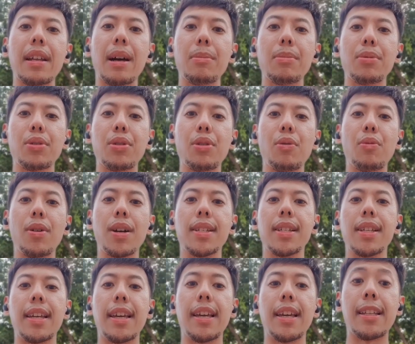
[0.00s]
Yep, so
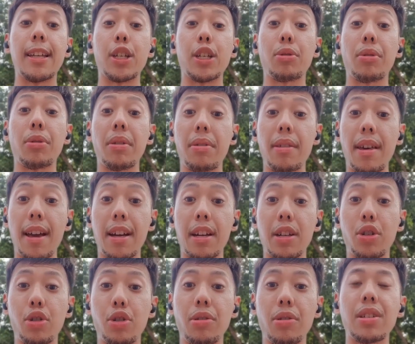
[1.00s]
once again, I just want to
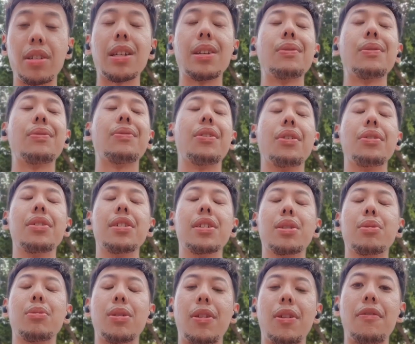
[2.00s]
thank Johnson for
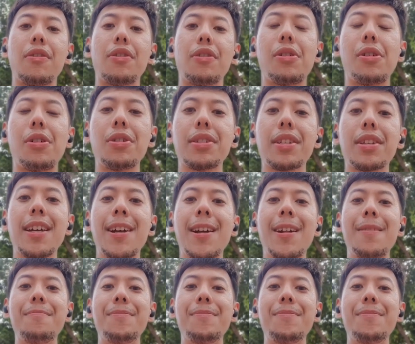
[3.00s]
this wonderful course,